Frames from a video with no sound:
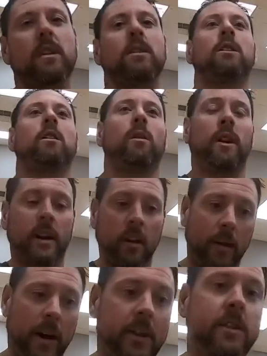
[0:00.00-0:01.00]
You don't want to
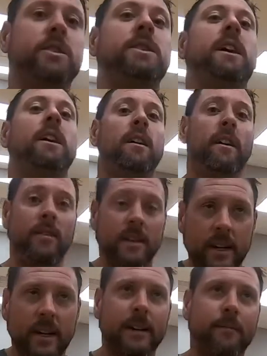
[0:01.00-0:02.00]
come out of your chair every
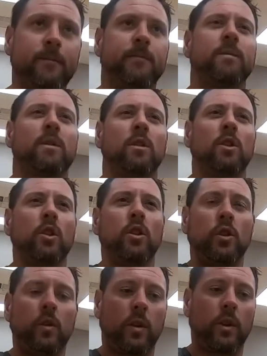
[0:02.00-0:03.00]
time.
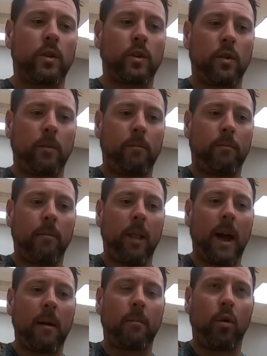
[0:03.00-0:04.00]
You want to do a
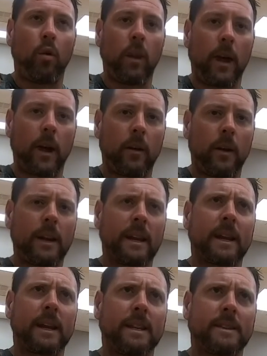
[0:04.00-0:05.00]
lat pull down,
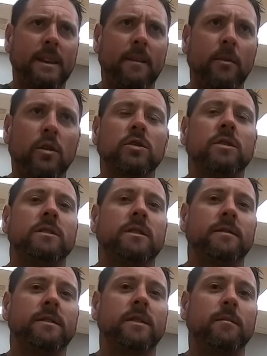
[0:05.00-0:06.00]
the same motion as
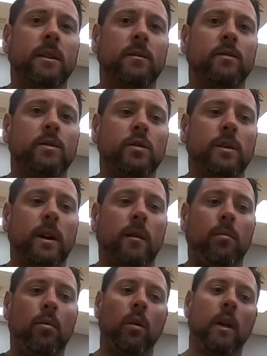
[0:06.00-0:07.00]
if someone were doing a
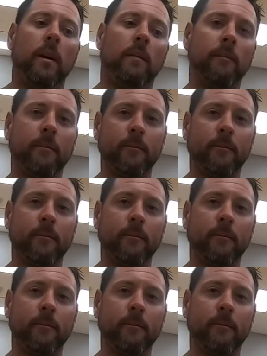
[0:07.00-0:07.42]
pull up.